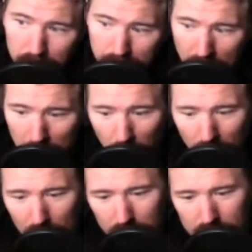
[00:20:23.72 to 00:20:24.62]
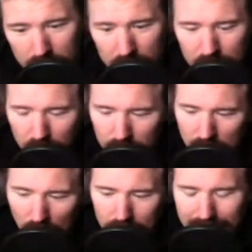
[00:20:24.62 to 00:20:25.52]
take more calories in. So it's
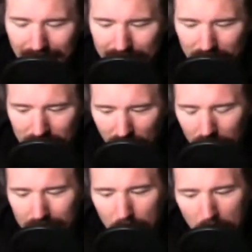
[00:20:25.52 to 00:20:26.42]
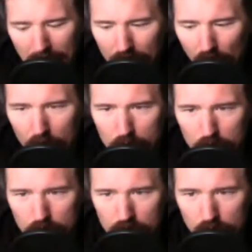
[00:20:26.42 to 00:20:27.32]
not necessarily dependent on you
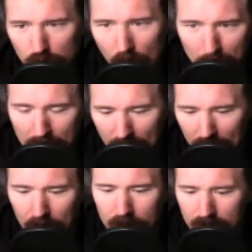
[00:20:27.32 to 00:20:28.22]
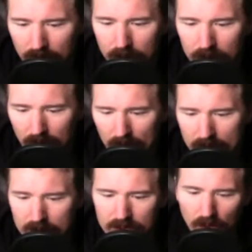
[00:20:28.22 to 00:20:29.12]
just dropping calories out of your
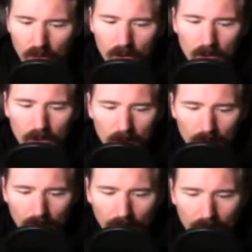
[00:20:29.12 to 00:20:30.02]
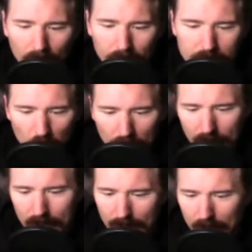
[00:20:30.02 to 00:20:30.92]
diet. So
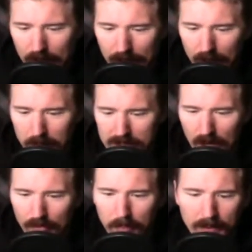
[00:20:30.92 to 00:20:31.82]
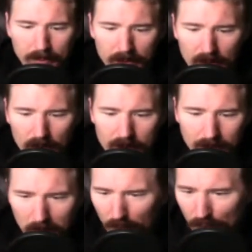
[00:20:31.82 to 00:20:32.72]
it can be tough, but
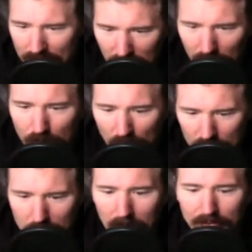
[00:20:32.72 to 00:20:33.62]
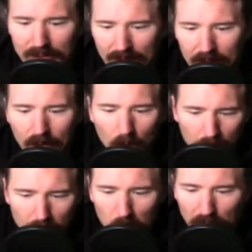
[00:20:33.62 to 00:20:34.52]
some of the things that I've talked about today could
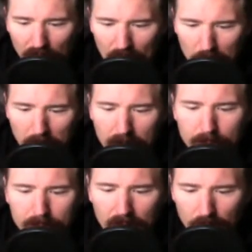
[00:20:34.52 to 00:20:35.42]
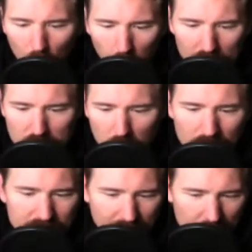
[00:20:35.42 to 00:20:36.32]
help with that. But the question
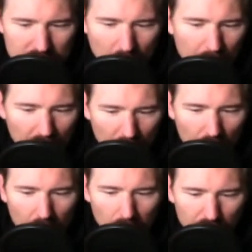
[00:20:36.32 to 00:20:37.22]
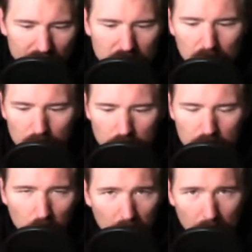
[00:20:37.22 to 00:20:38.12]
was, can you tell me how long it will take to lose
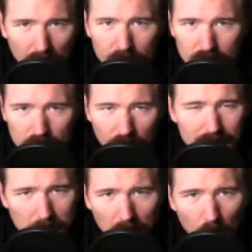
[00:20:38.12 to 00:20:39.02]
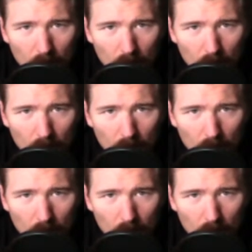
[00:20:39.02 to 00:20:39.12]
20 pounds? And so that's about